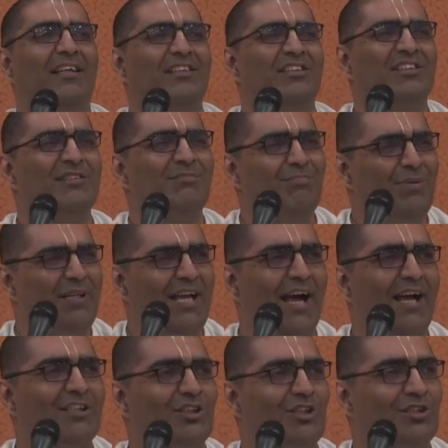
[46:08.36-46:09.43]
Simply
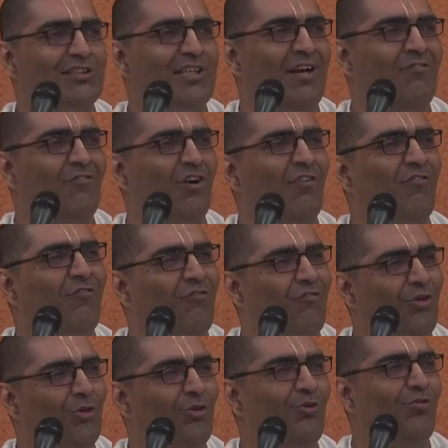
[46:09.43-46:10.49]
ask yourself a
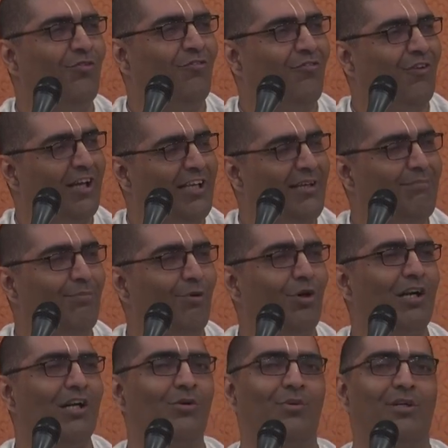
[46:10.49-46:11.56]
few very
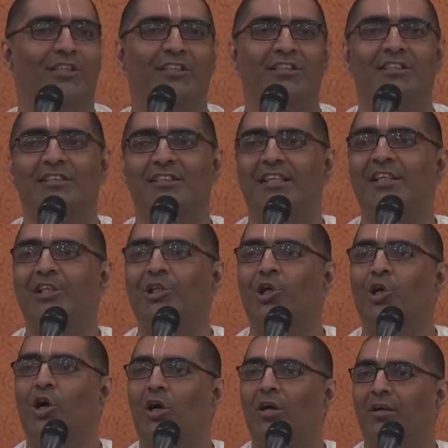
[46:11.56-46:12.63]
important questions in
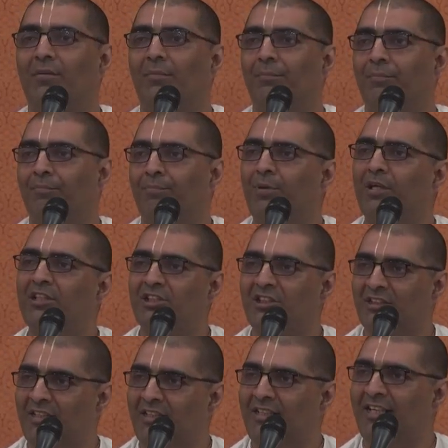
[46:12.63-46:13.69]
your
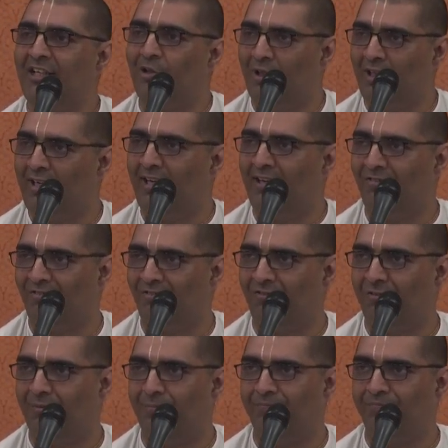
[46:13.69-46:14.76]
personal day-to-day
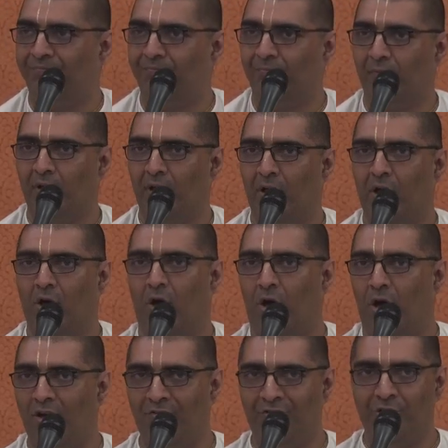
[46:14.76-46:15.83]
life.
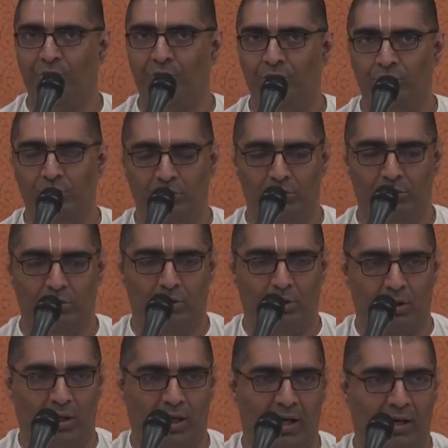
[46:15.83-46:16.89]
All of you
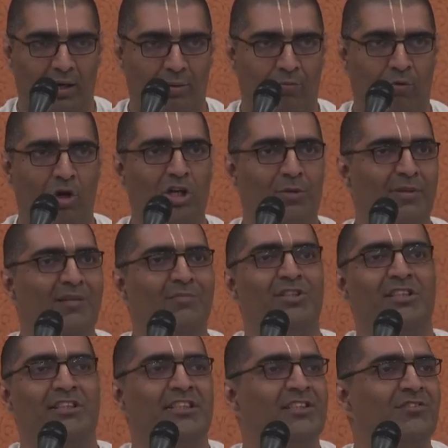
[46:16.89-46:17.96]
want to become
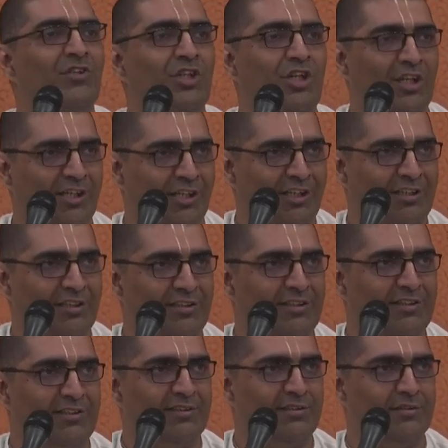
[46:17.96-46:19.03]
successful in your
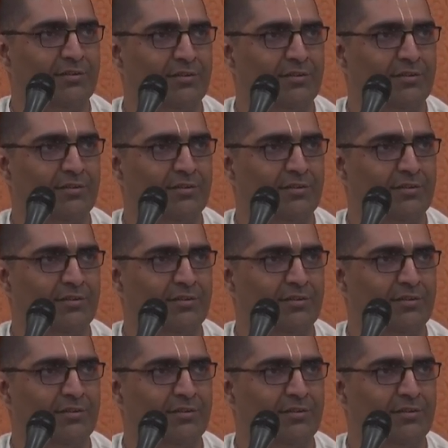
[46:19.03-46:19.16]
careers,